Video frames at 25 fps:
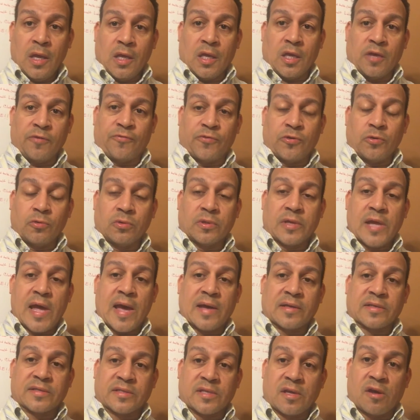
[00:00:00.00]
if you
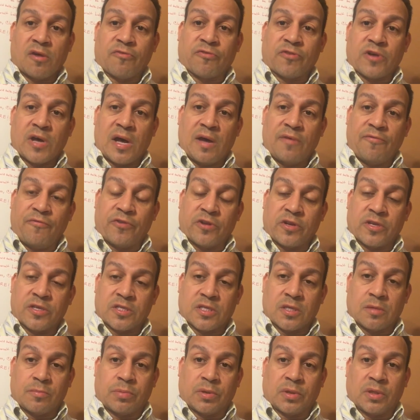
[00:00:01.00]
lack
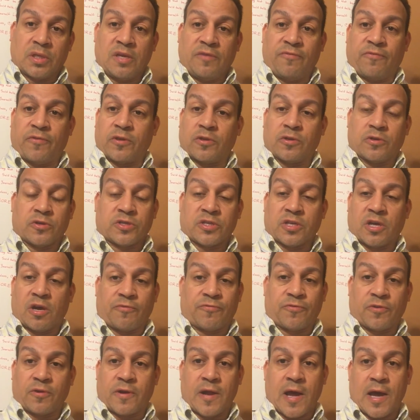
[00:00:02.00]
self-confidence and belief in
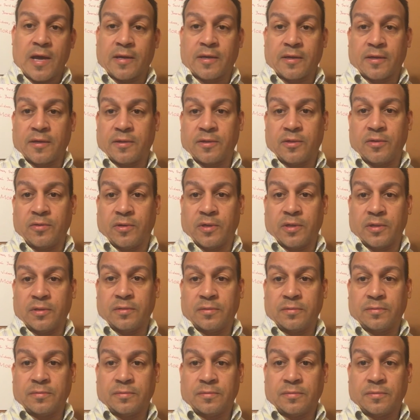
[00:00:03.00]
yourself, you're not going to do it.
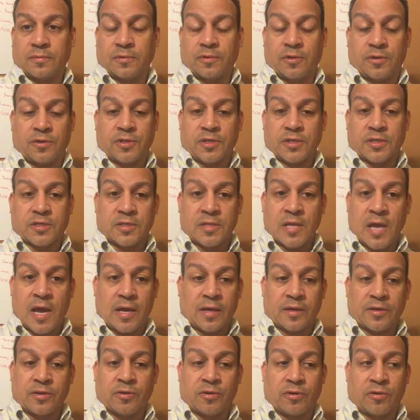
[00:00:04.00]
You're just
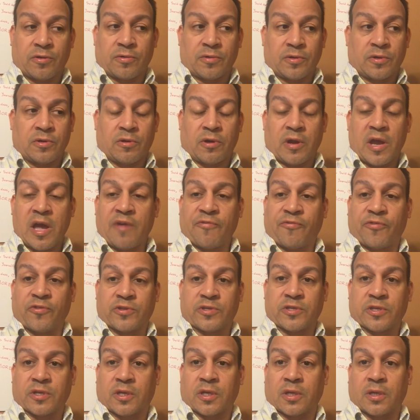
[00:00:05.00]
not. Your
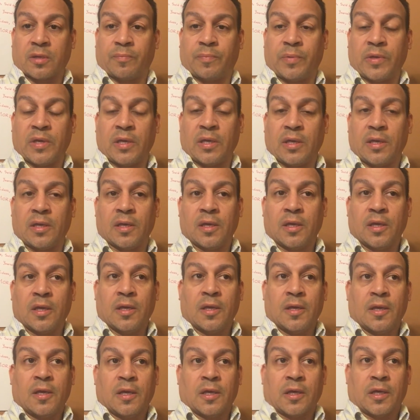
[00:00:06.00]
efforts are going to be
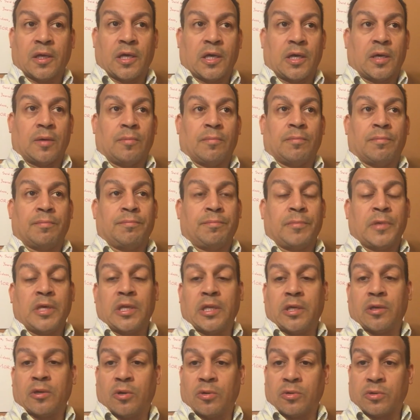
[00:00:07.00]

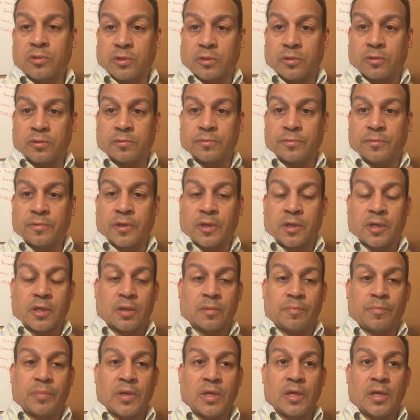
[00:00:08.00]
mediocre. They're going
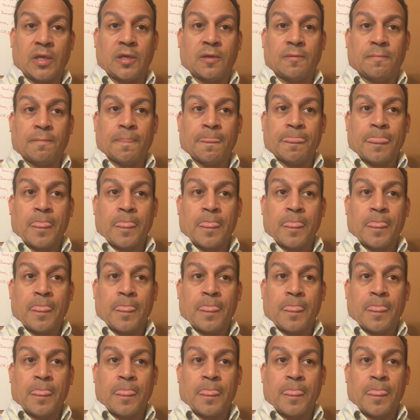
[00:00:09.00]
to be.